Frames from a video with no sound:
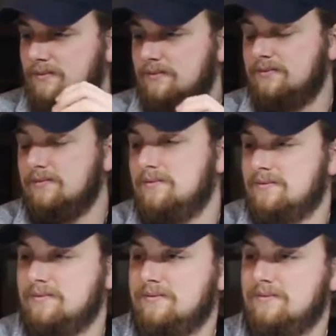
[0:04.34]

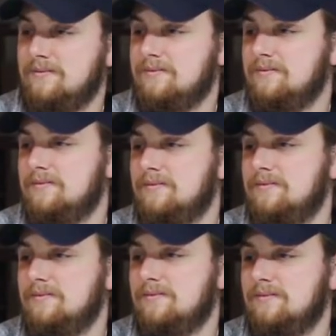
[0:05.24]

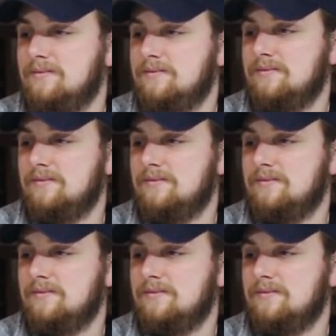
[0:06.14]
(silent)